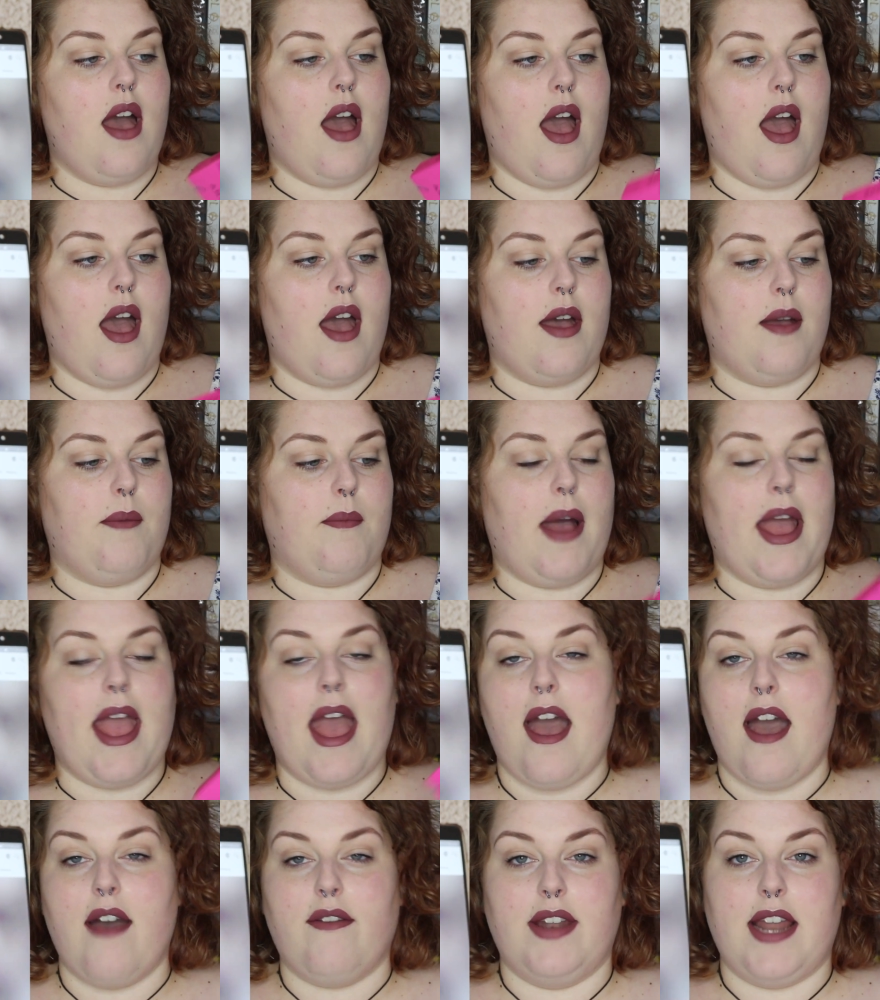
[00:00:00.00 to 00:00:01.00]
I
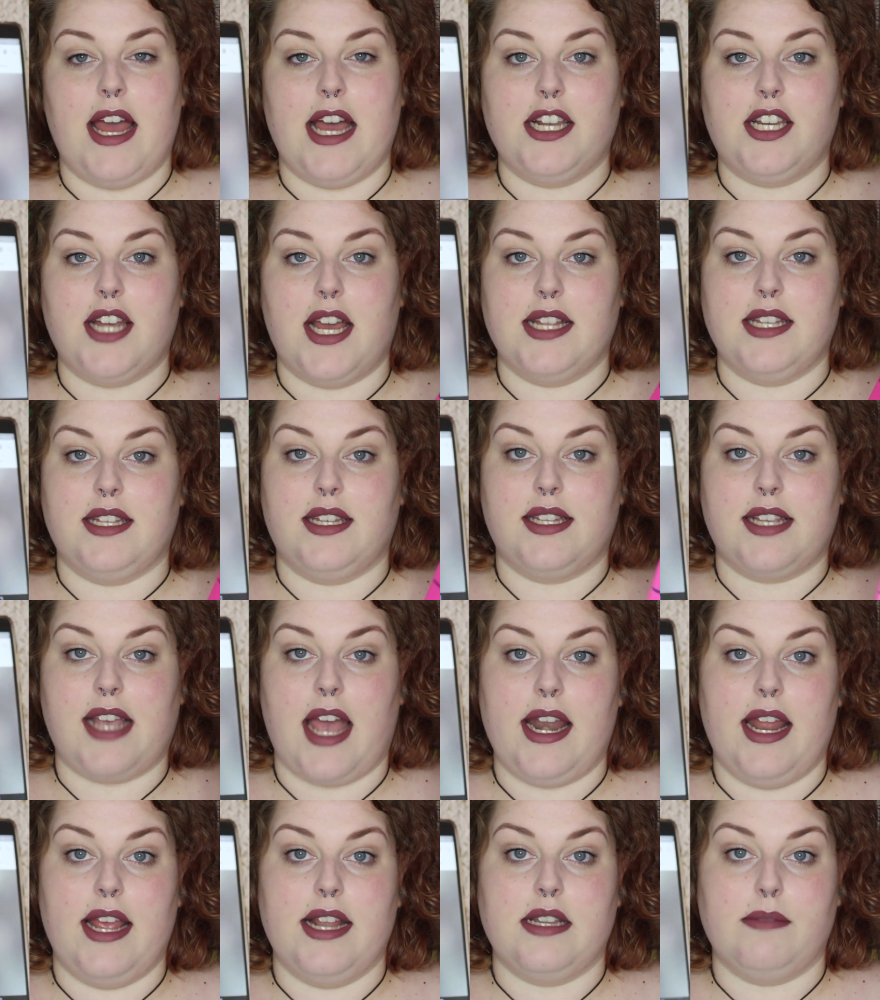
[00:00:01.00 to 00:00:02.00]
haven't had a chance to
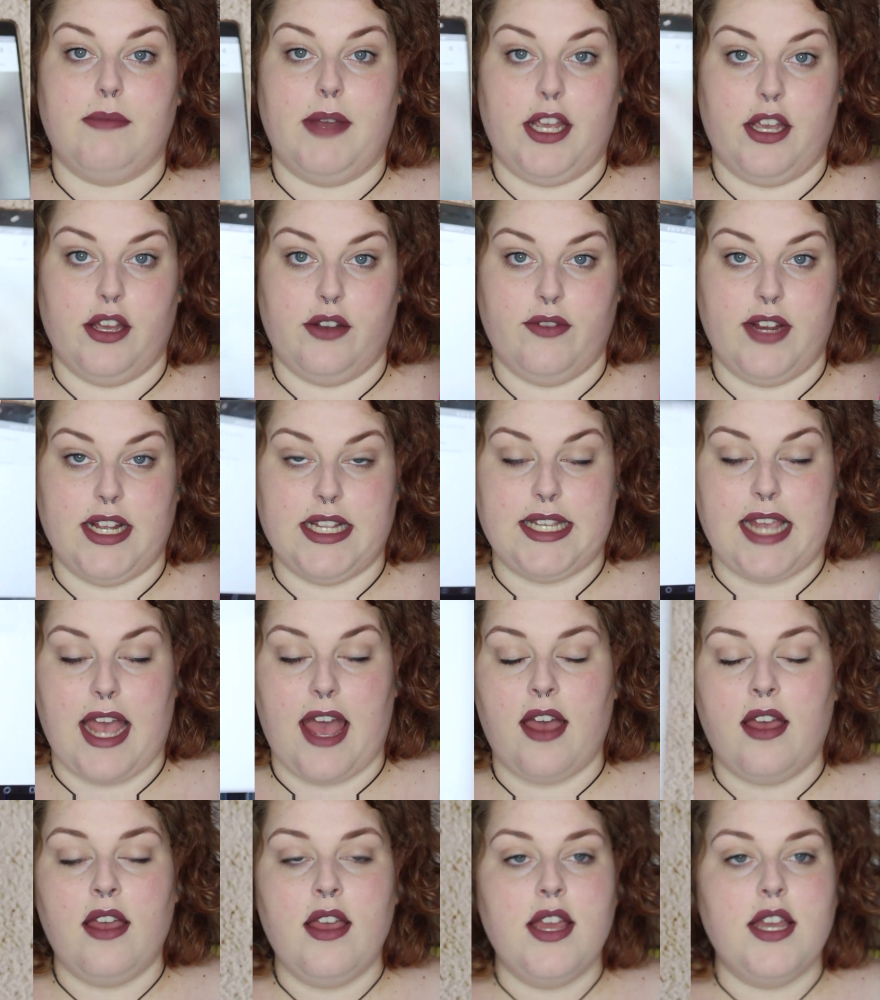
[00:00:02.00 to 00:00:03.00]
scan it into my Goodreads
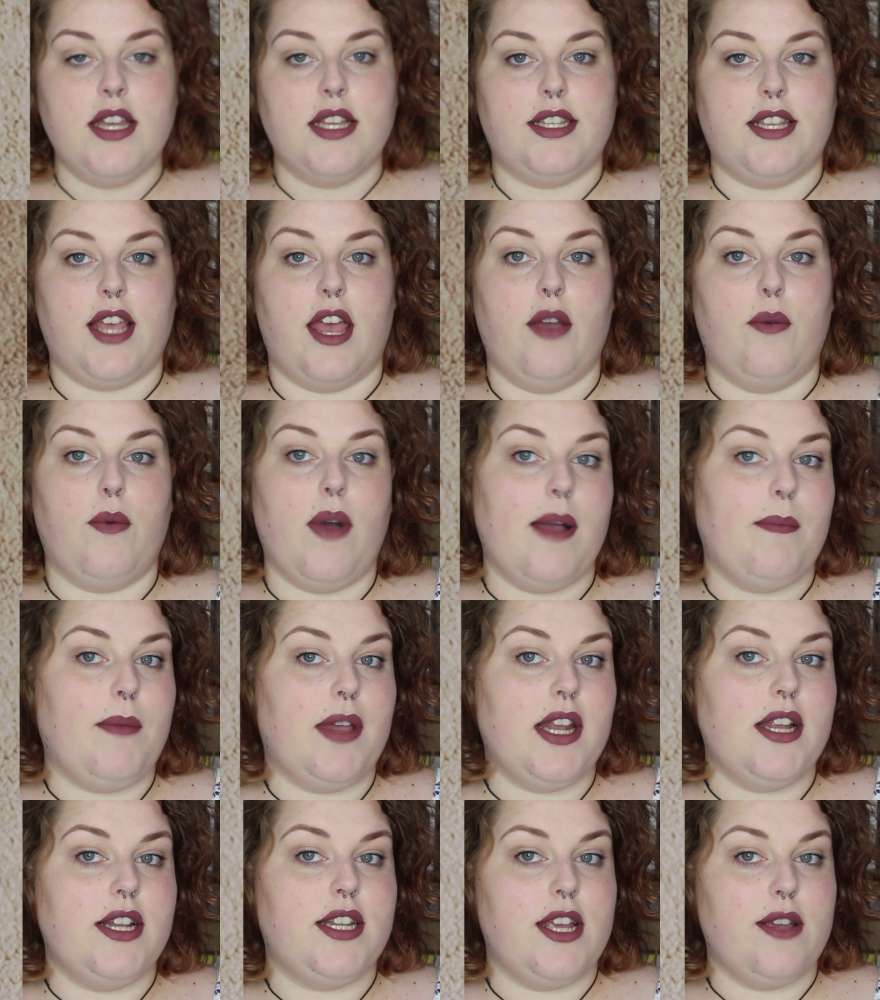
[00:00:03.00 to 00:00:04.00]
yet. So what I'm
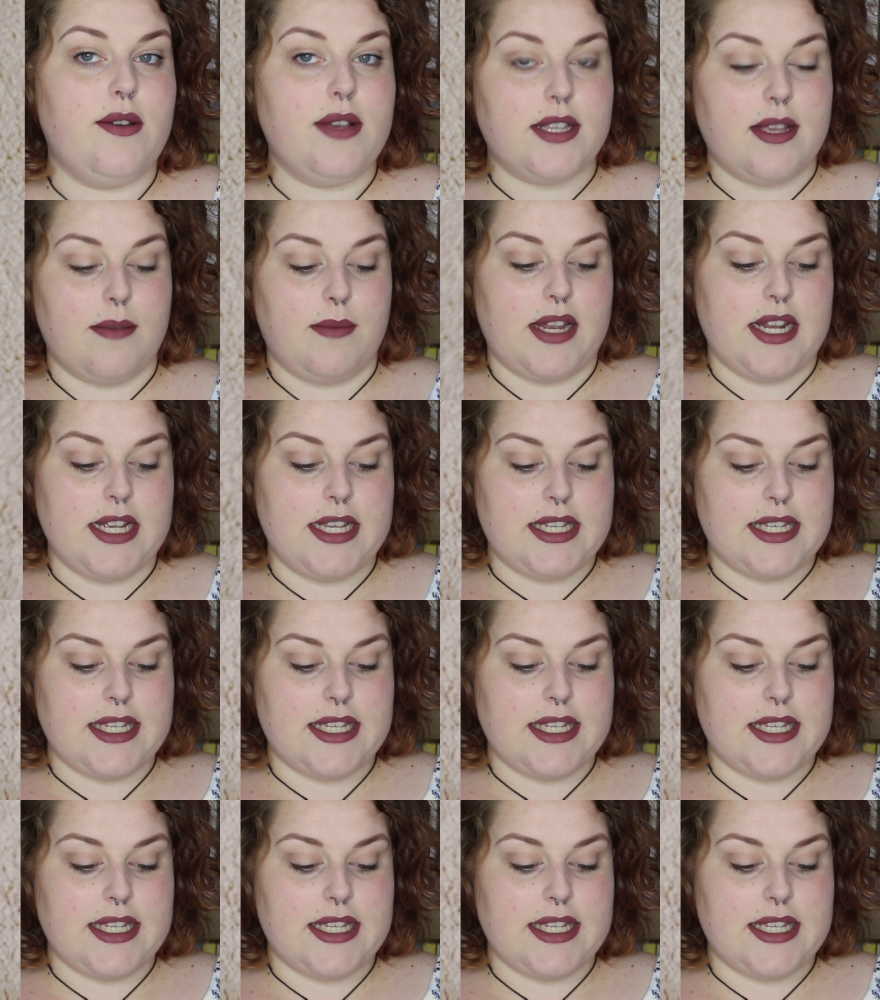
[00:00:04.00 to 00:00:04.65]
going to do is I'm going to